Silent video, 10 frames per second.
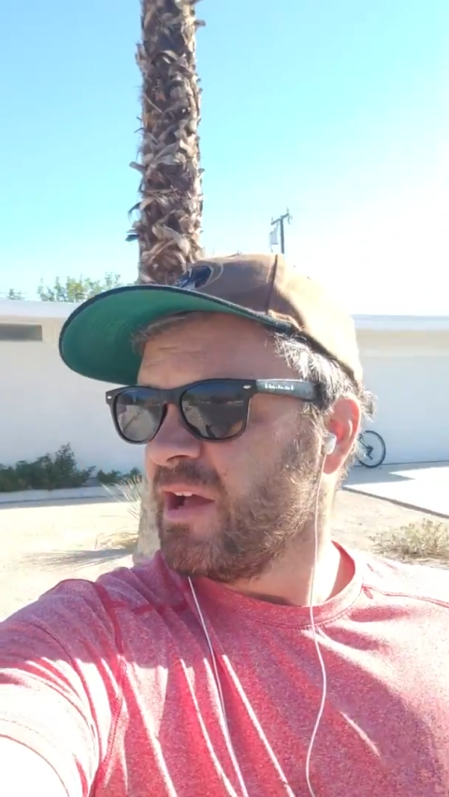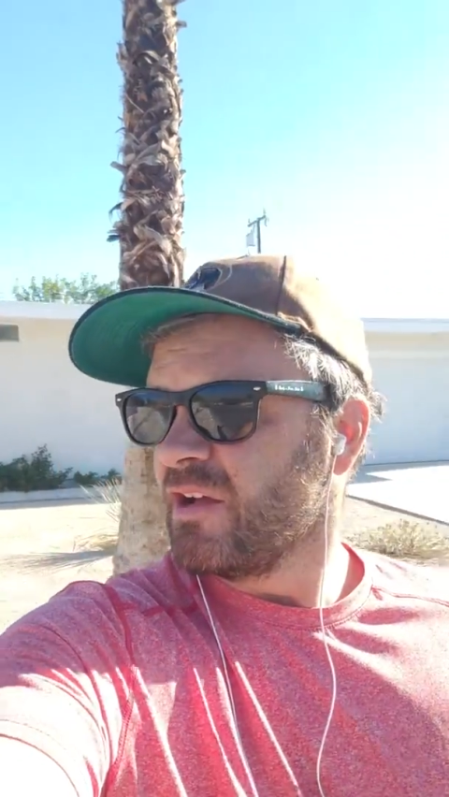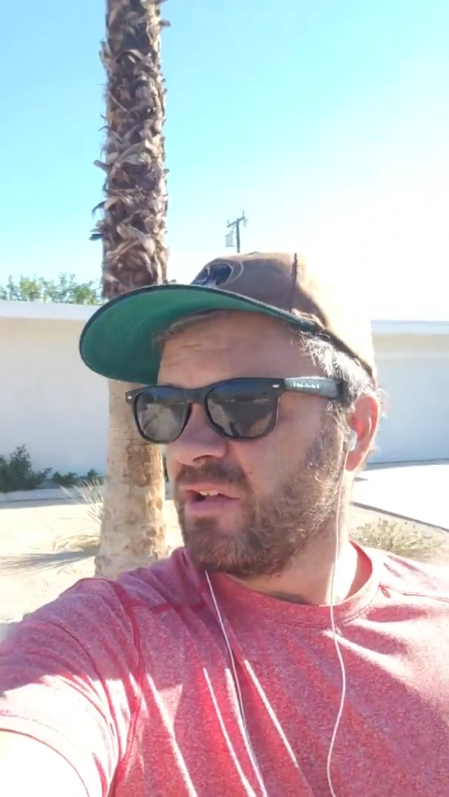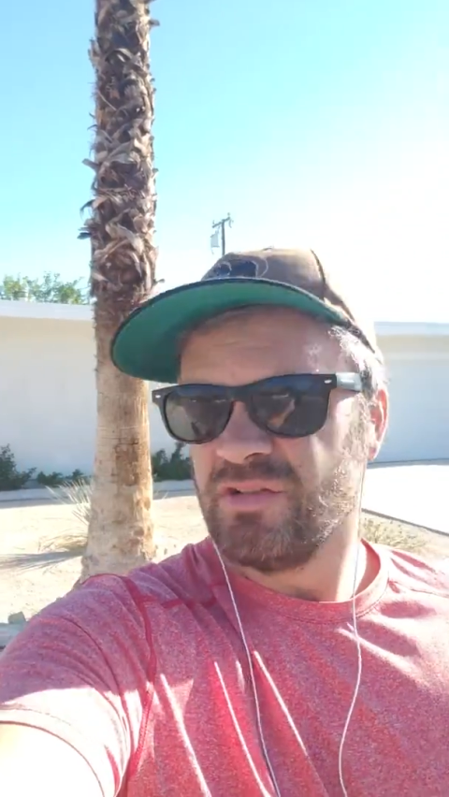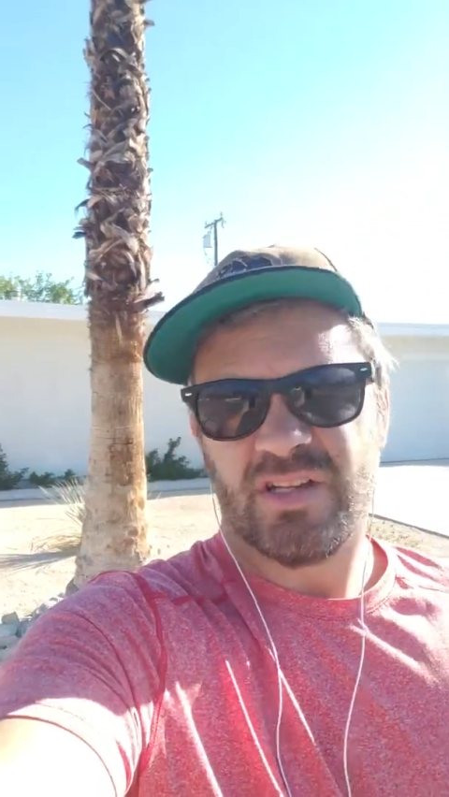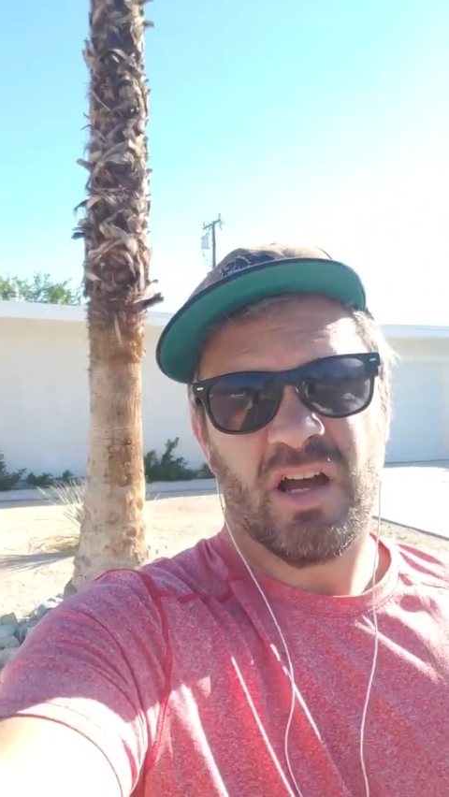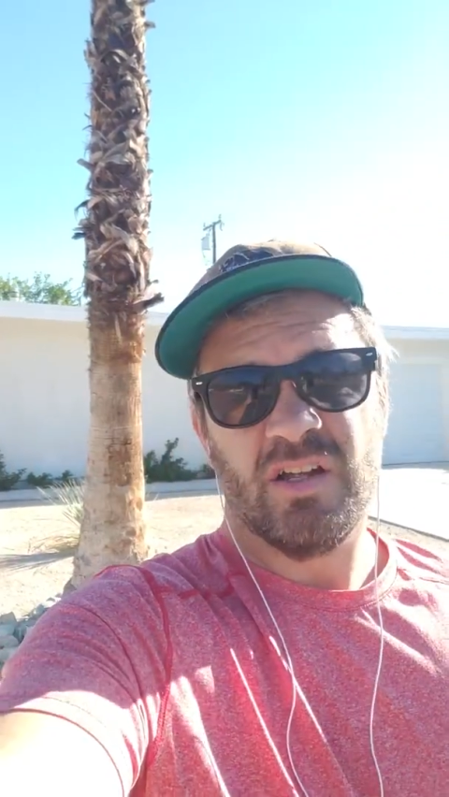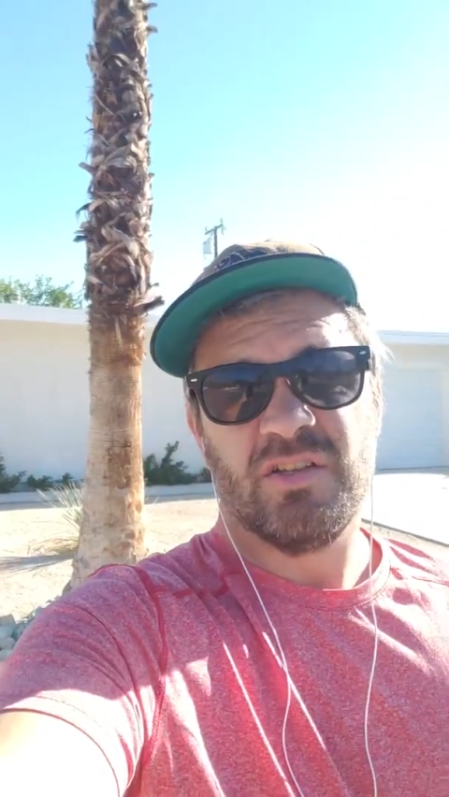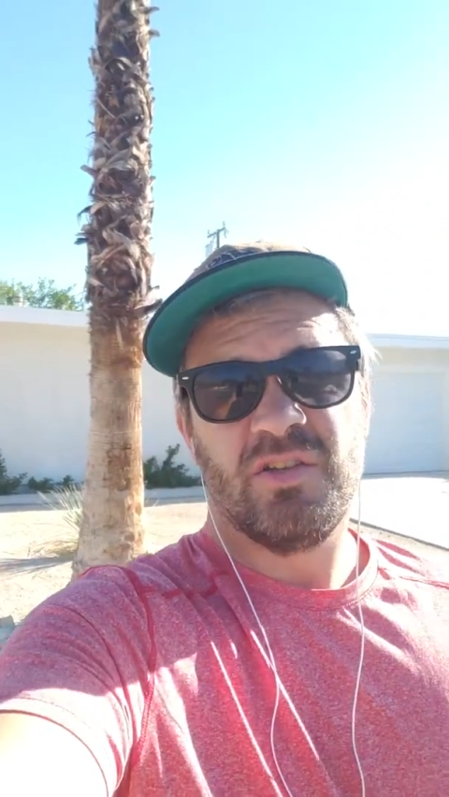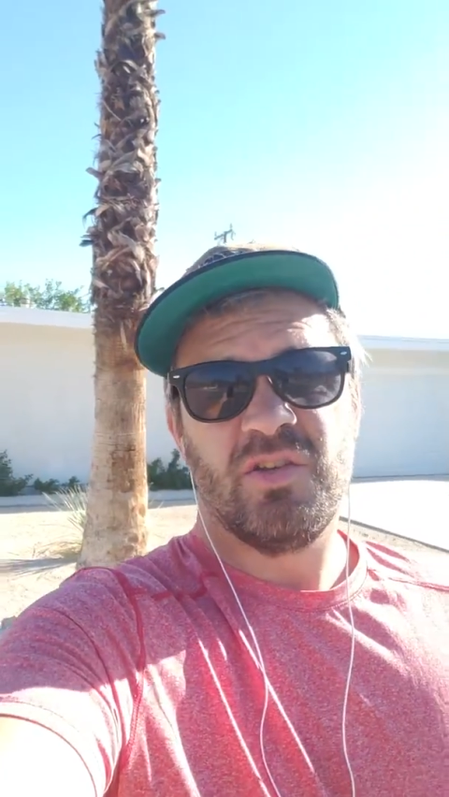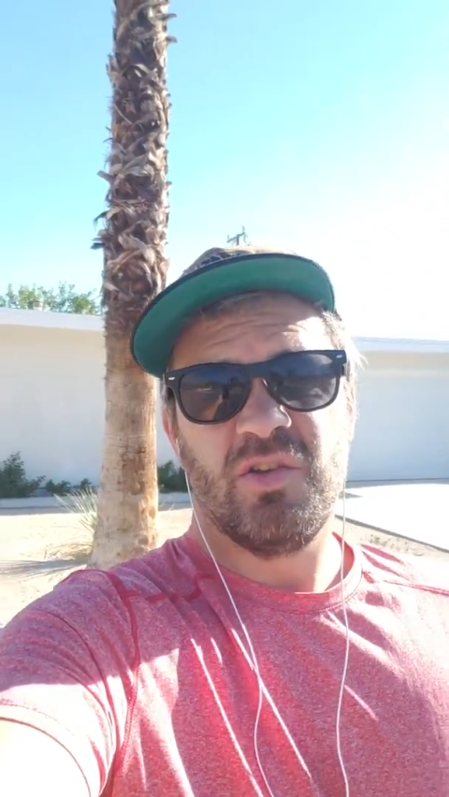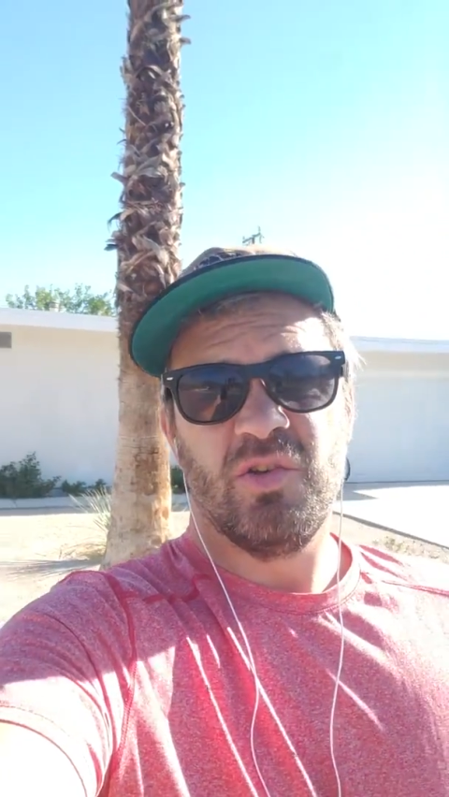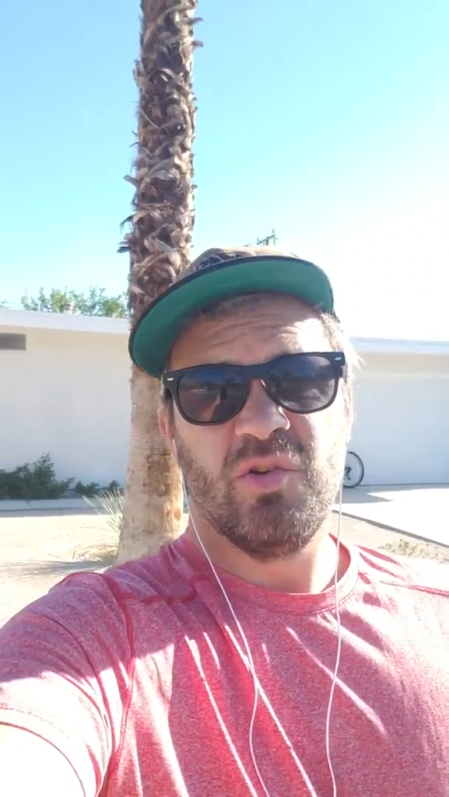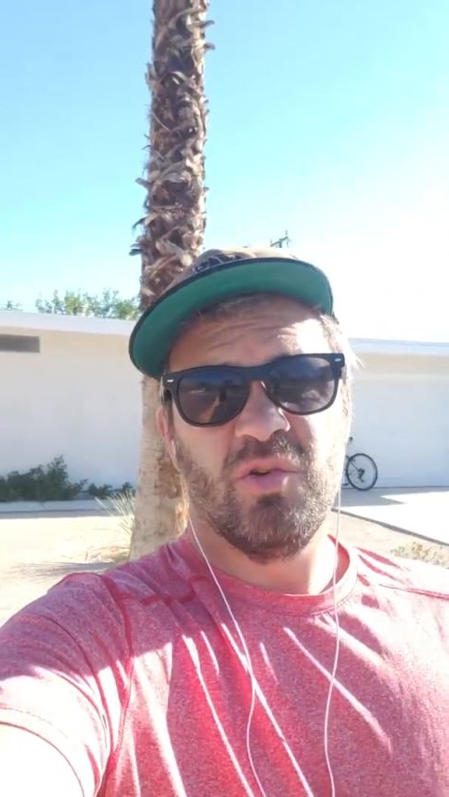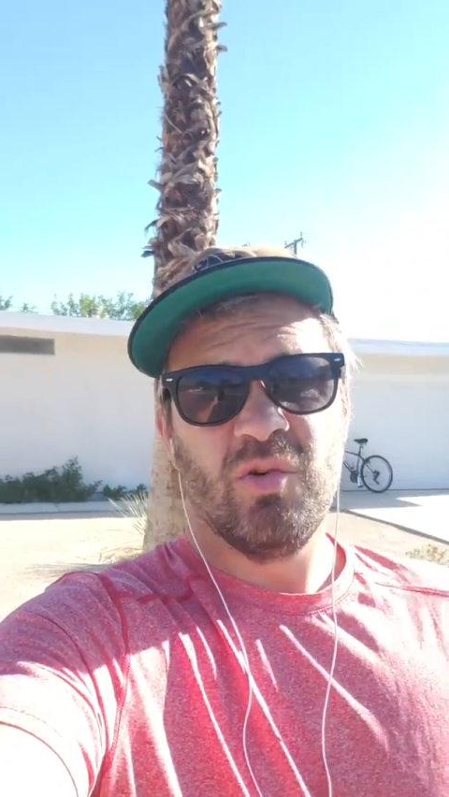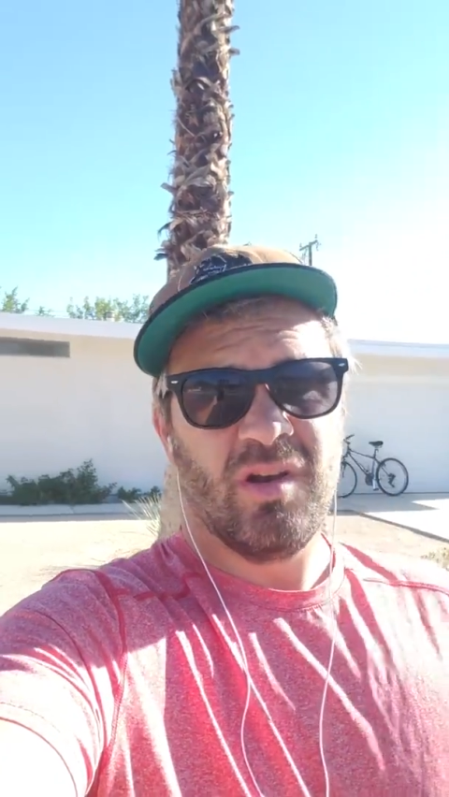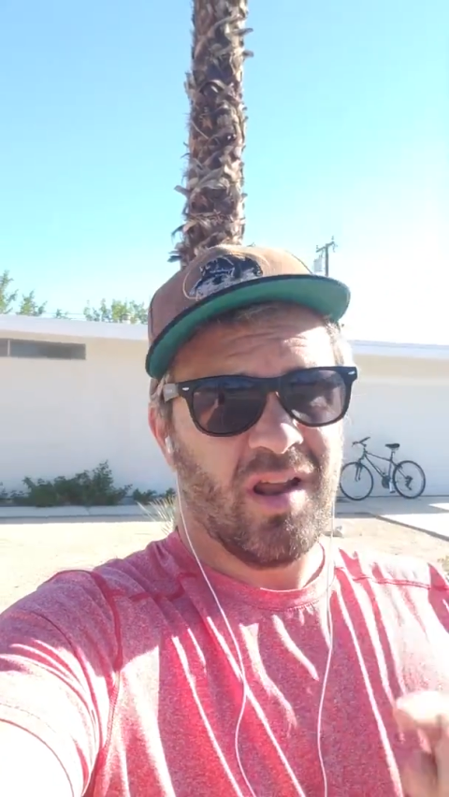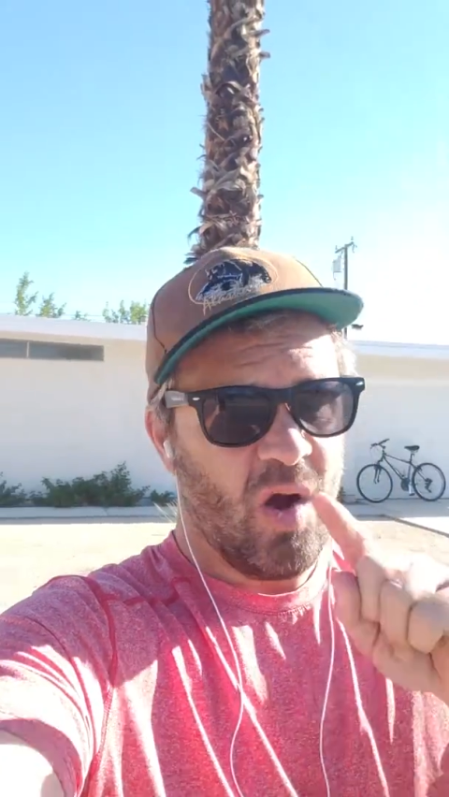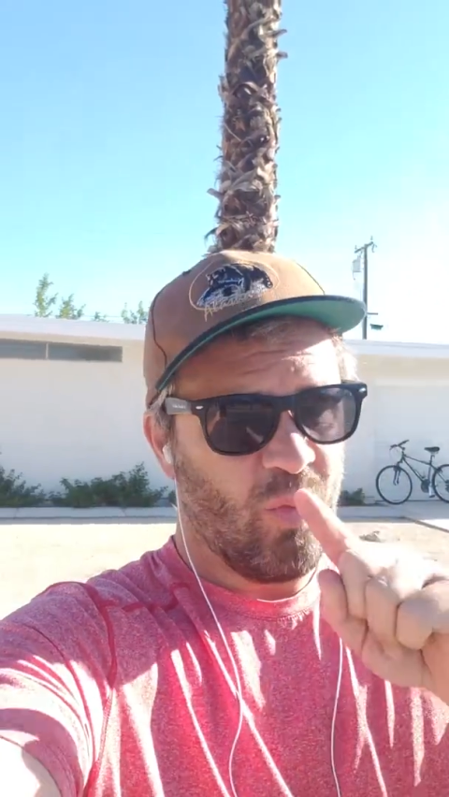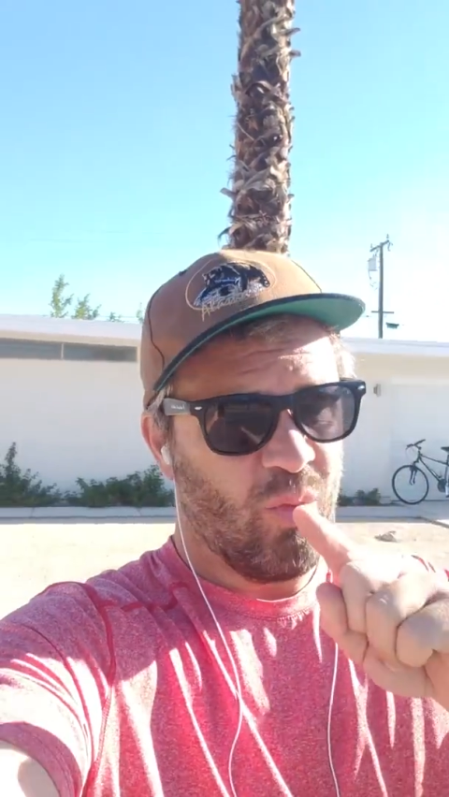Closing on two,
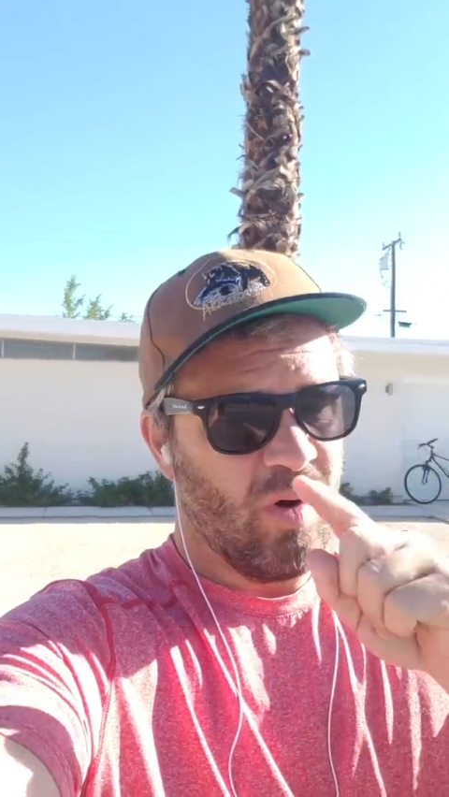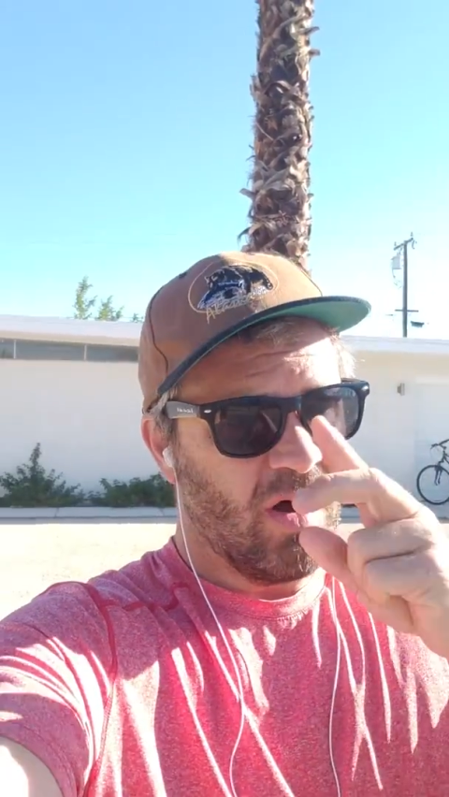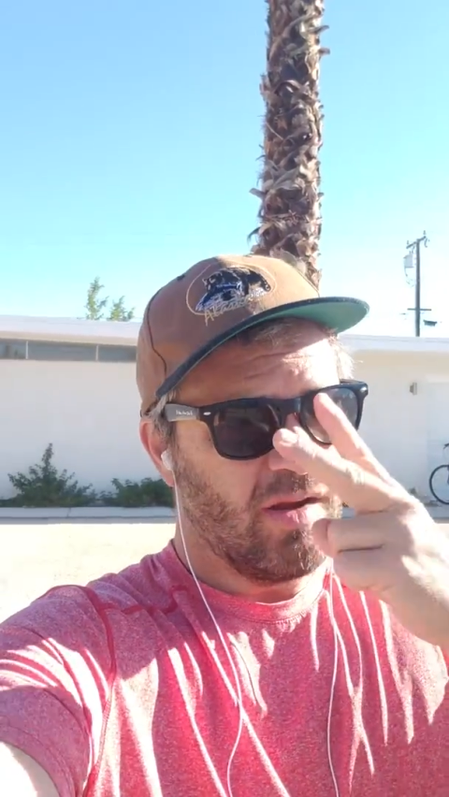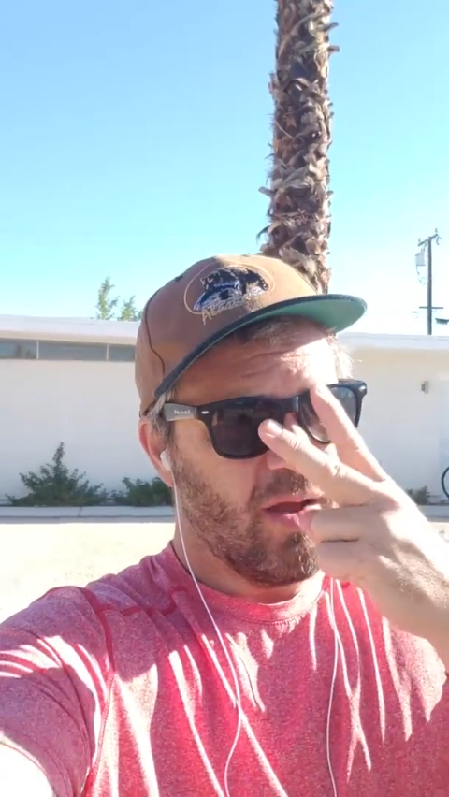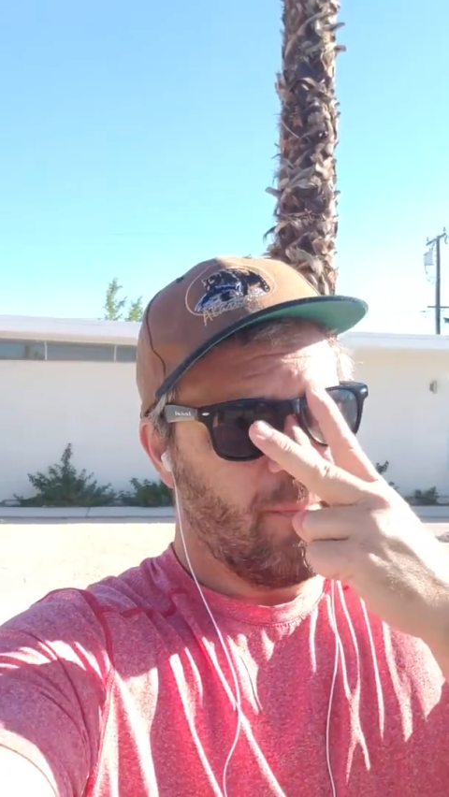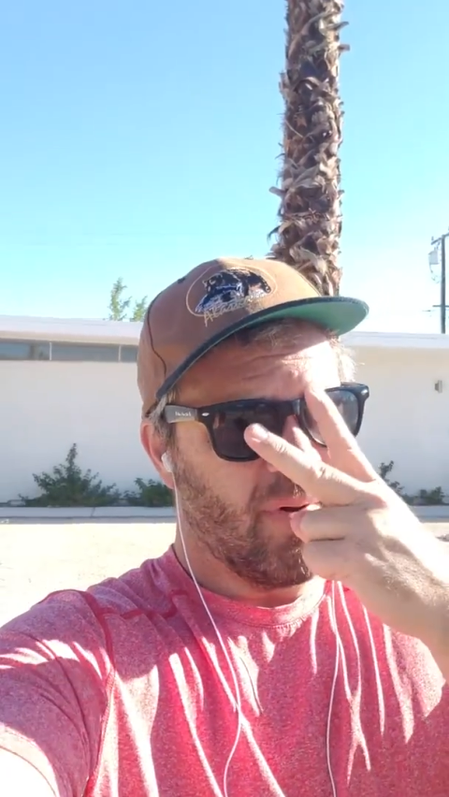not one,